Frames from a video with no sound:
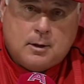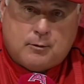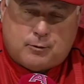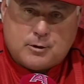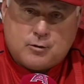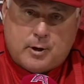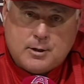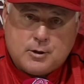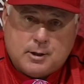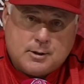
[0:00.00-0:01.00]
The
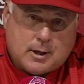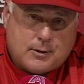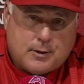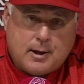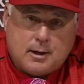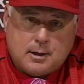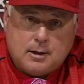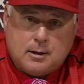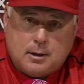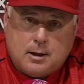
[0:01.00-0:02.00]
frustration is, I think,
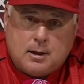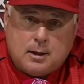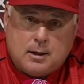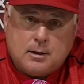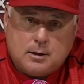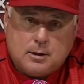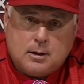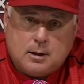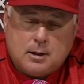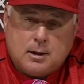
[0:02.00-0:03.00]

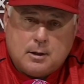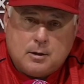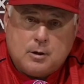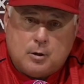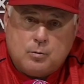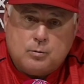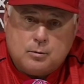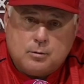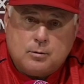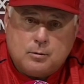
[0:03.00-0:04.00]
you know,
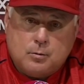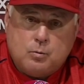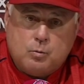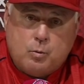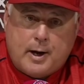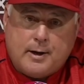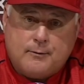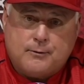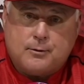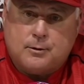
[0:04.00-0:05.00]

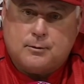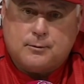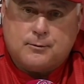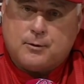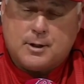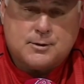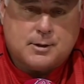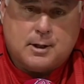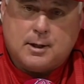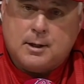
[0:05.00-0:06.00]
waiting for us
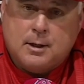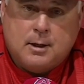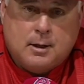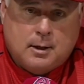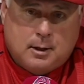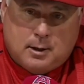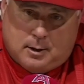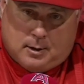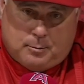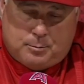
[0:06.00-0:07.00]
to
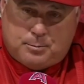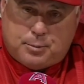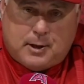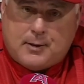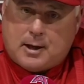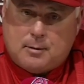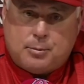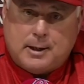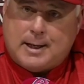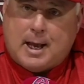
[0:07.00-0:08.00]
play that
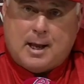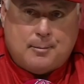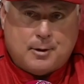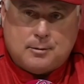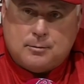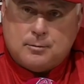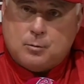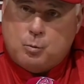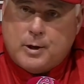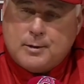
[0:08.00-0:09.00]
complete game and
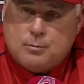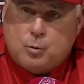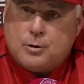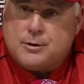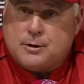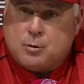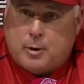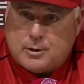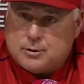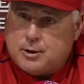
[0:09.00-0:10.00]
win more
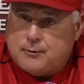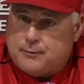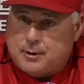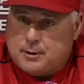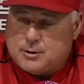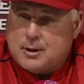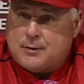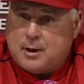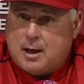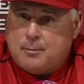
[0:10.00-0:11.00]
situations on the field to
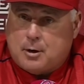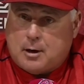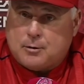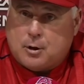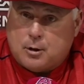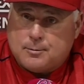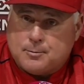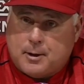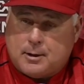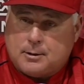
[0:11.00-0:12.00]
set the game on our terms
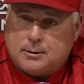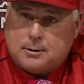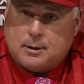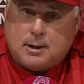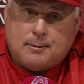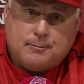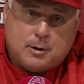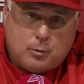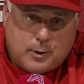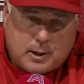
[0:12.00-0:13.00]
better.
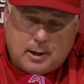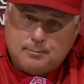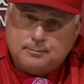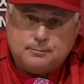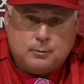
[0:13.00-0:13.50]
You know, we keep